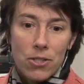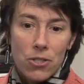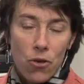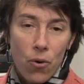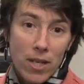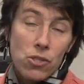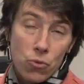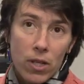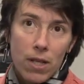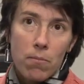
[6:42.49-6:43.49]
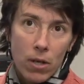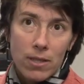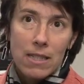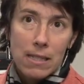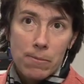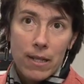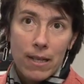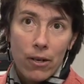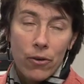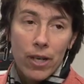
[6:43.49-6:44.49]
so it's really
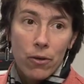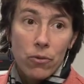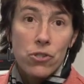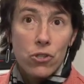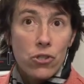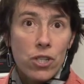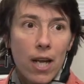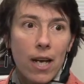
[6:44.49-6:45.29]
multidisciplinary research,